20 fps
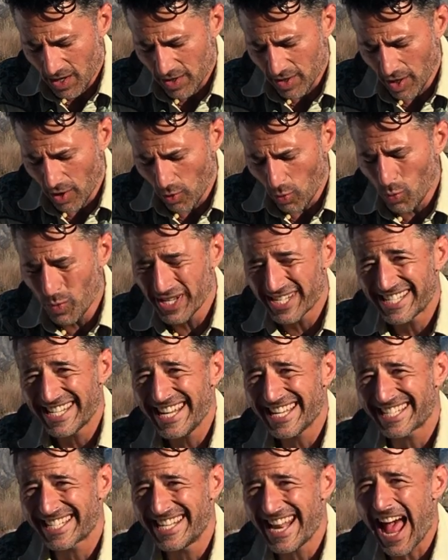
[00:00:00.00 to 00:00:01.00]
when we
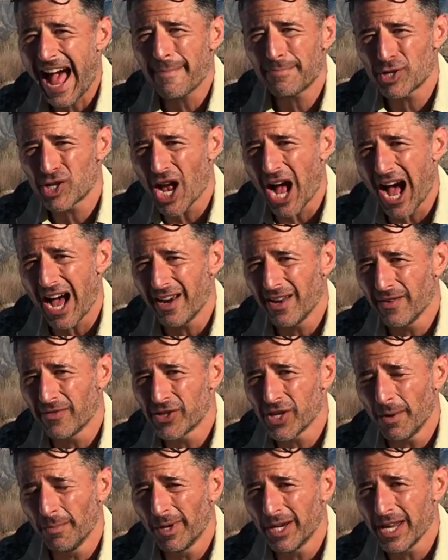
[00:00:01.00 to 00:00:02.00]
see a snapshot
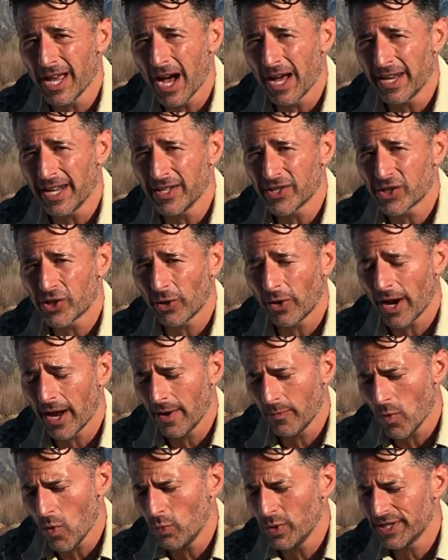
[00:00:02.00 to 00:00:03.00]
of somebody on
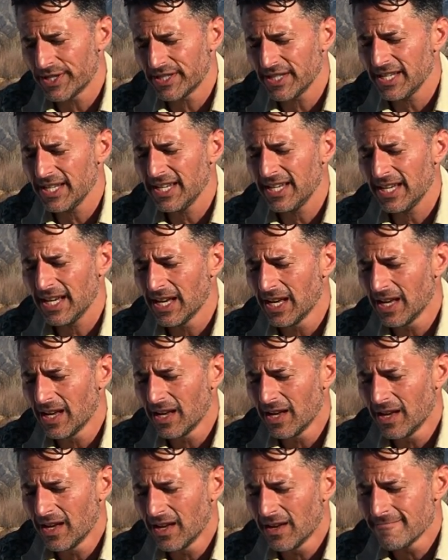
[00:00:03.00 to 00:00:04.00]
Instagram, when we see
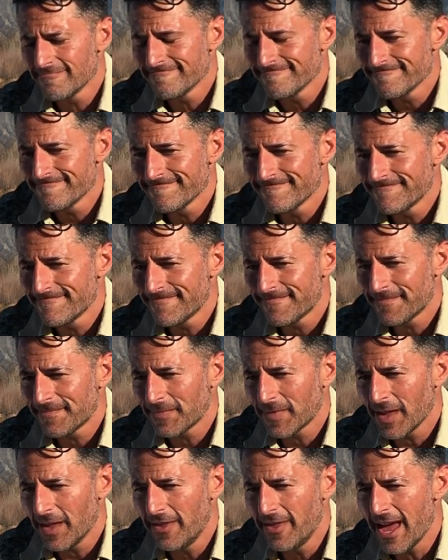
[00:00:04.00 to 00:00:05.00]

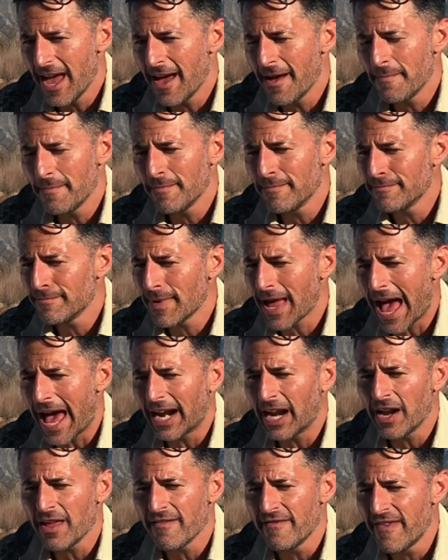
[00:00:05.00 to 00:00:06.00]
them
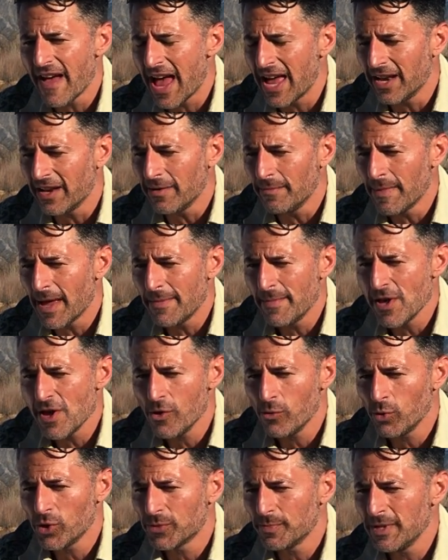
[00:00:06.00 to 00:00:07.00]
at an event, maybe
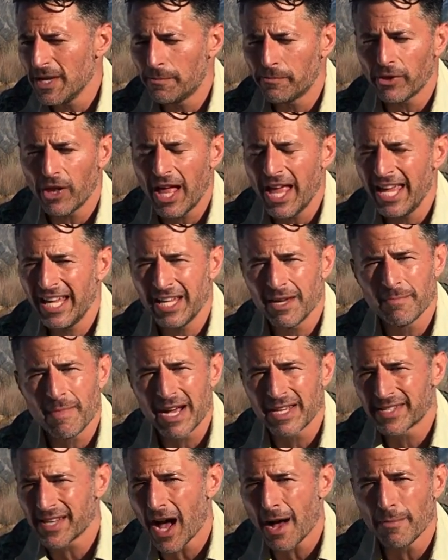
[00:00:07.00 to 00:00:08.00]
it was me playing in
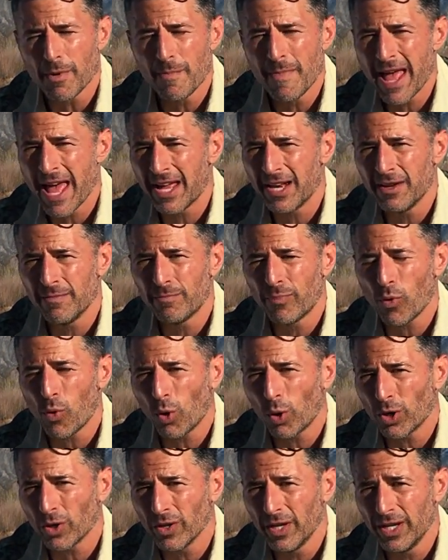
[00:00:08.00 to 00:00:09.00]
my samba band in
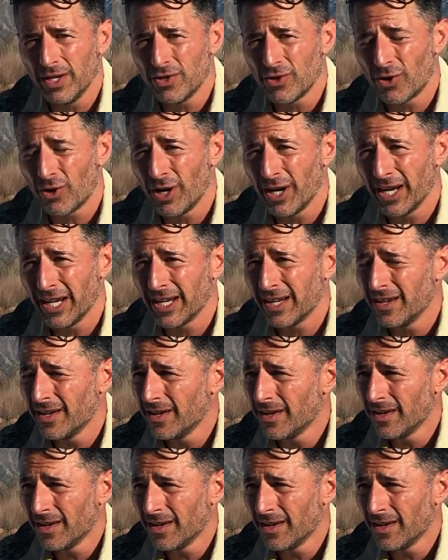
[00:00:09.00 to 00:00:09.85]
Portland during